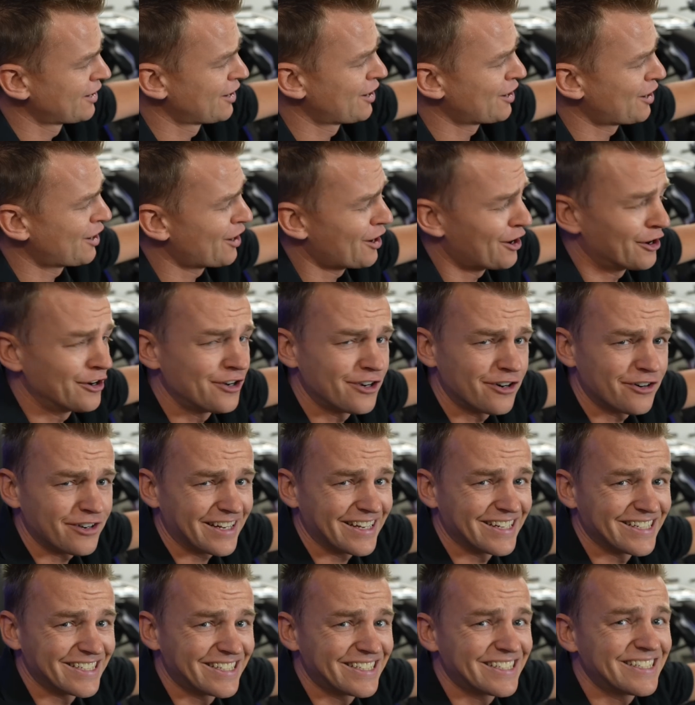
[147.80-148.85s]

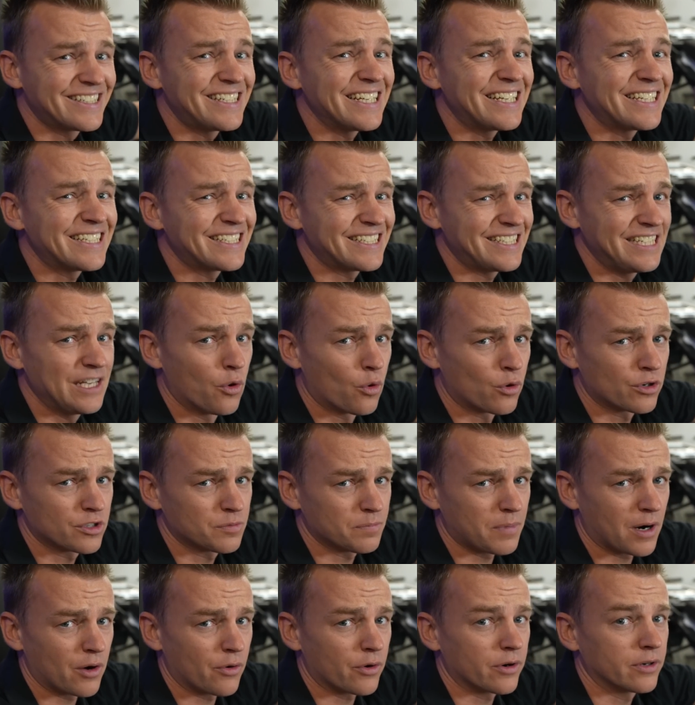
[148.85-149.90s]
160
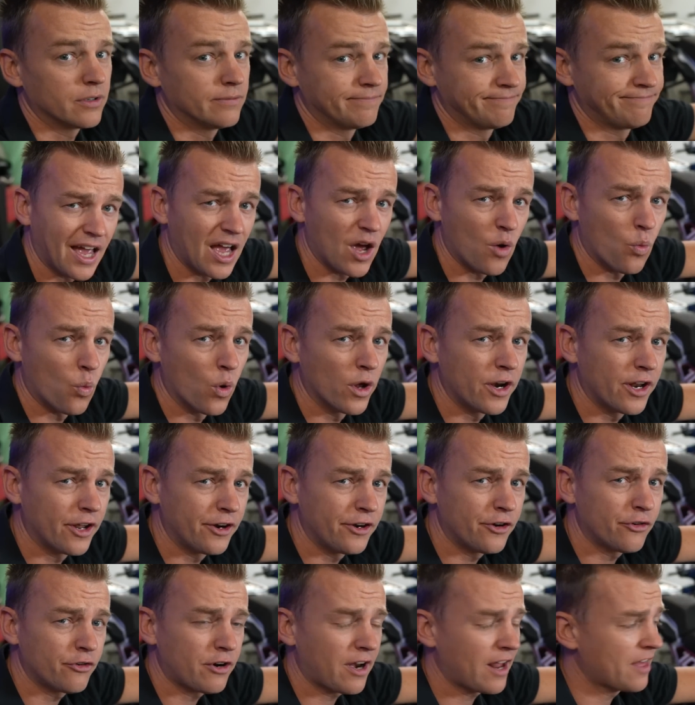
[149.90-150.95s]
horsepower and
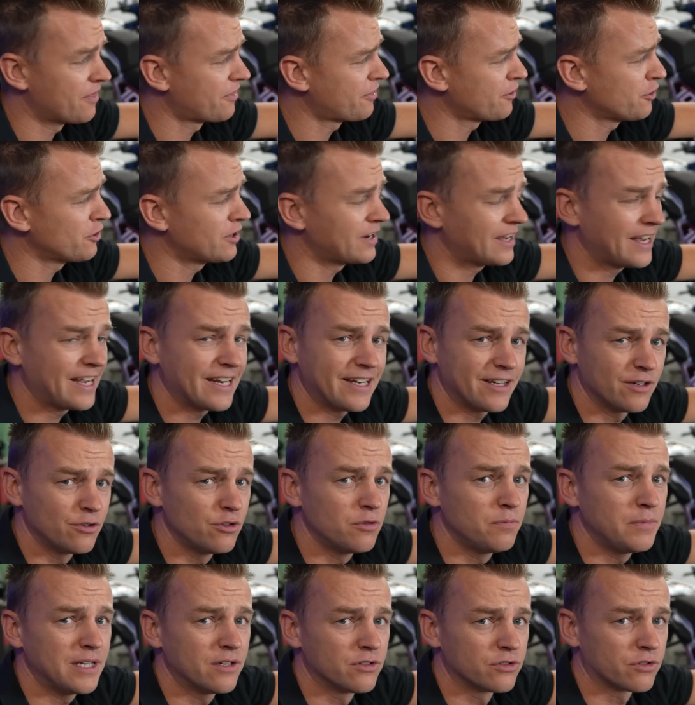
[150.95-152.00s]
138
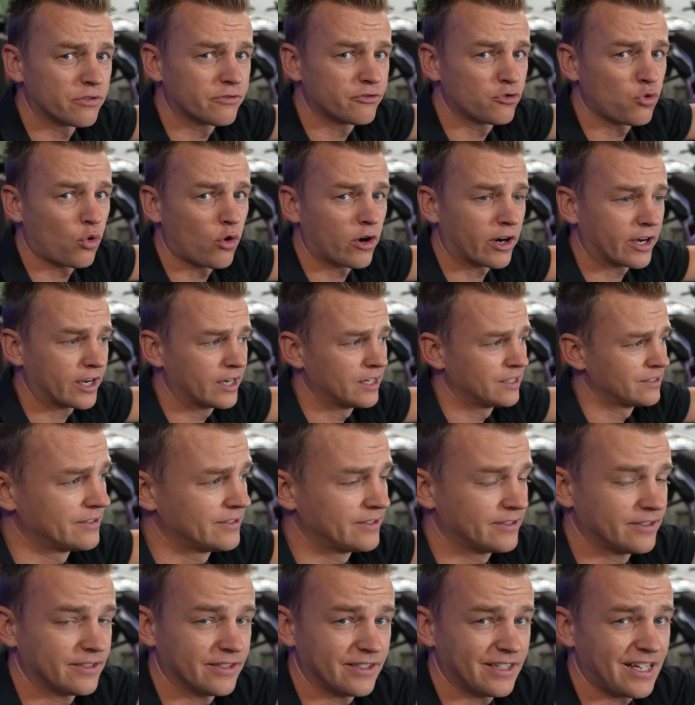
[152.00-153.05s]
newton meters of torque.
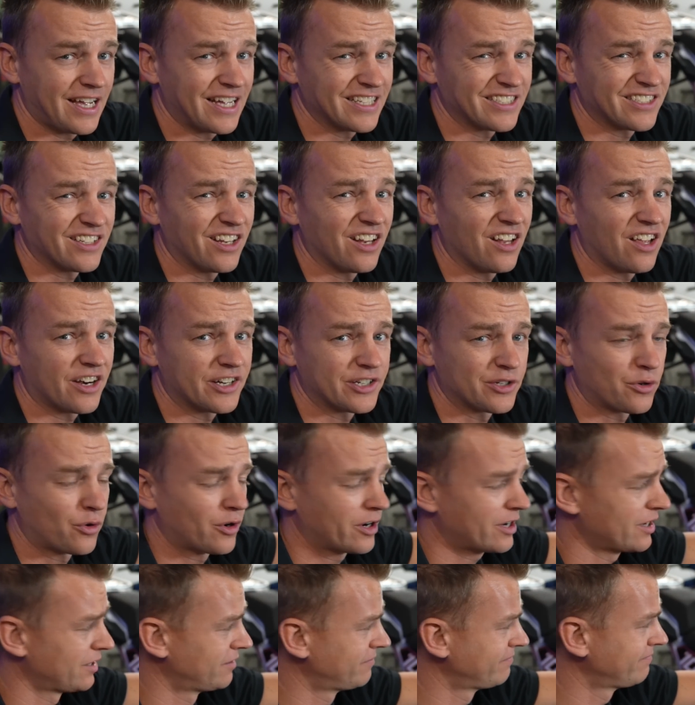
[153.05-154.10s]
That's a lot of
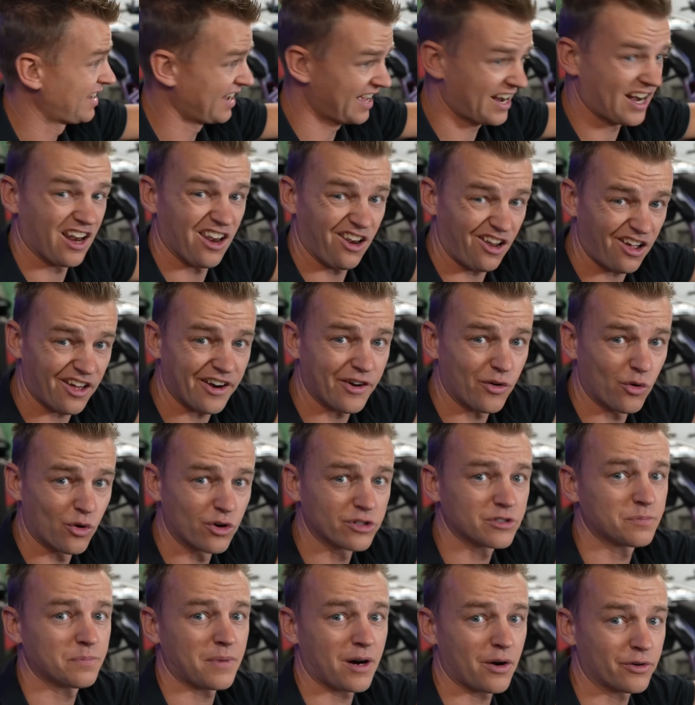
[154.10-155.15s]
torque and a lot of
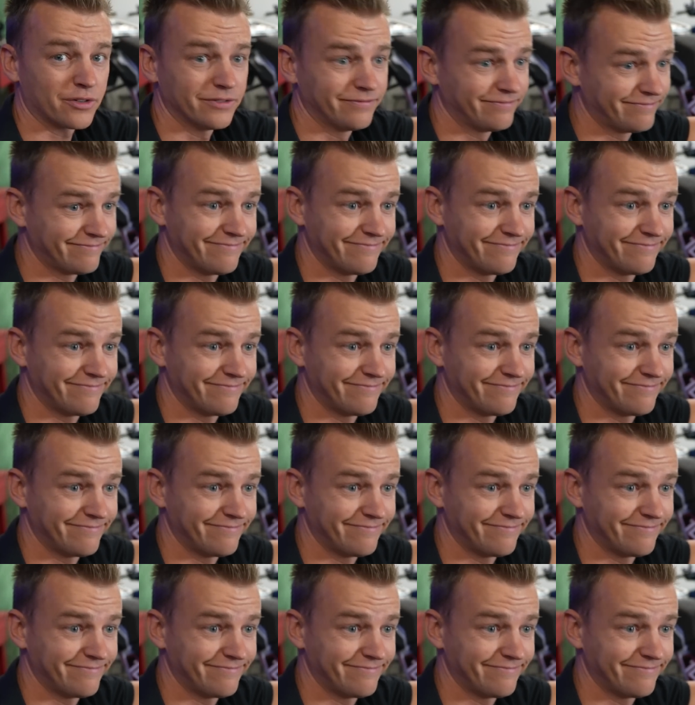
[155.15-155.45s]
horsepower.